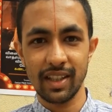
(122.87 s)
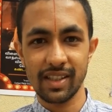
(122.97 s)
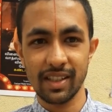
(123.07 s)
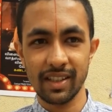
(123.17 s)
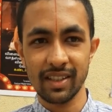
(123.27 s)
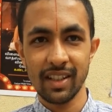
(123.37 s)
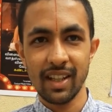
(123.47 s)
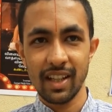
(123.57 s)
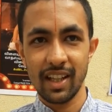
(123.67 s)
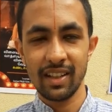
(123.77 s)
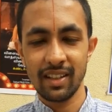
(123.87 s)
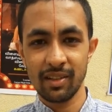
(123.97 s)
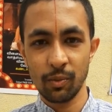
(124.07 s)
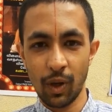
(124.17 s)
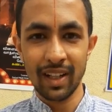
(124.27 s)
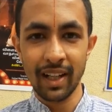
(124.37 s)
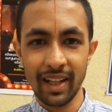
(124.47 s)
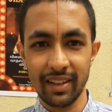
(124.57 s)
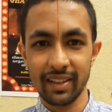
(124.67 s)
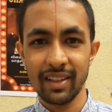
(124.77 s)
Deshikar in one
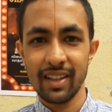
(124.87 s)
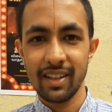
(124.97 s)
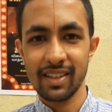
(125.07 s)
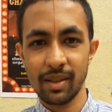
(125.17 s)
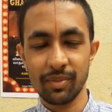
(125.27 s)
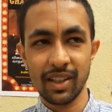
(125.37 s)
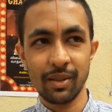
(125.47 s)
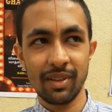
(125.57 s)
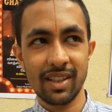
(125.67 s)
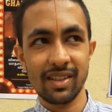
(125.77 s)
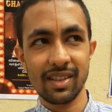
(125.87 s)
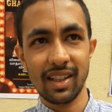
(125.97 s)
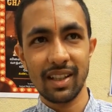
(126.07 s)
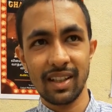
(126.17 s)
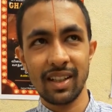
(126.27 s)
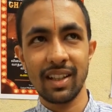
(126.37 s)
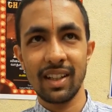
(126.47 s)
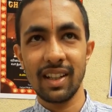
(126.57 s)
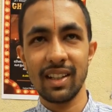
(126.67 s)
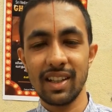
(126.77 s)
night is something which
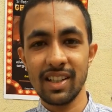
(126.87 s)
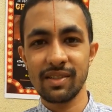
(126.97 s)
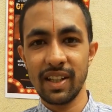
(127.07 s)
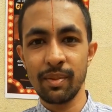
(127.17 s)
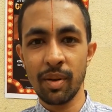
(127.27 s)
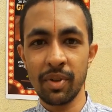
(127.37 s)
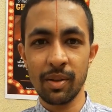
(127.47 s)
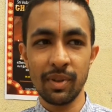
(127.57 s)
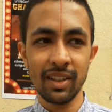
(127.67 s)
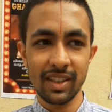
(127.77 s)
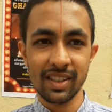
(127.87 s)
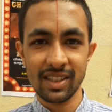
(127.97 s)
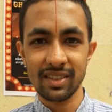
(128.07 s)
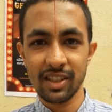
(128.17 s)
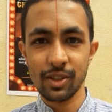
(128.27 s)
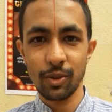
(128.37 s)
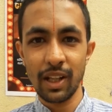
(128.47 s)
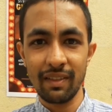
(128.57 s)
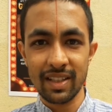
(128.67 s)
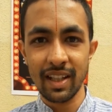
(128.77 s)
uh, is very memorable. This is the
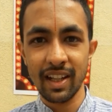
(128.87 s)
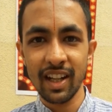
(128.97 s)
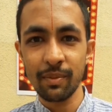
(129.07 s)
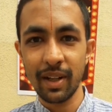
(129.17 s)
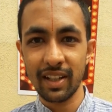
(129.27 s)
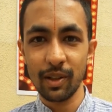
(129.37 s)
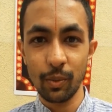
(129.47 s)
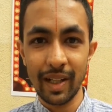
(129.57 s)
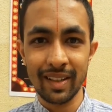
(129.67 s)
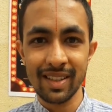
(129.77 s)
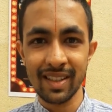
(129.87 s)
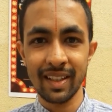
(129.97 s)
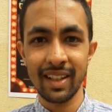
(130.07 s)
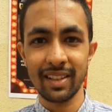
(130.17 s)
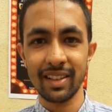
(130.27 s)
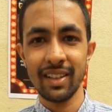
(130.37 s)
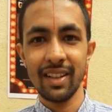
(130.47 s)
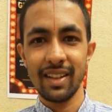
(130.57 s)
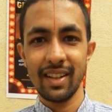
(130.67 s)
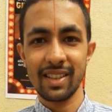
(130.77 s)
story which I heard, but witnessing it
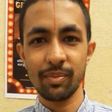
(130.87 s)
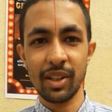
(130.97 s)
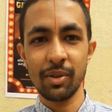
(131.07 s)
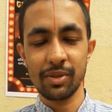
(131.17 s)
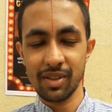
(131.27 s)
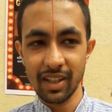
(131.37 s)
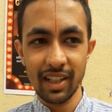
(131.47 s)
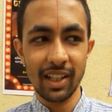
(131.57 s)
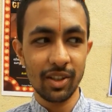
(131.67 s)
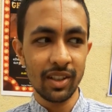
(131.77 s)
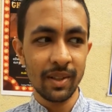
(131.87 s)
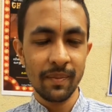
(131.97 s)
is something which was really good.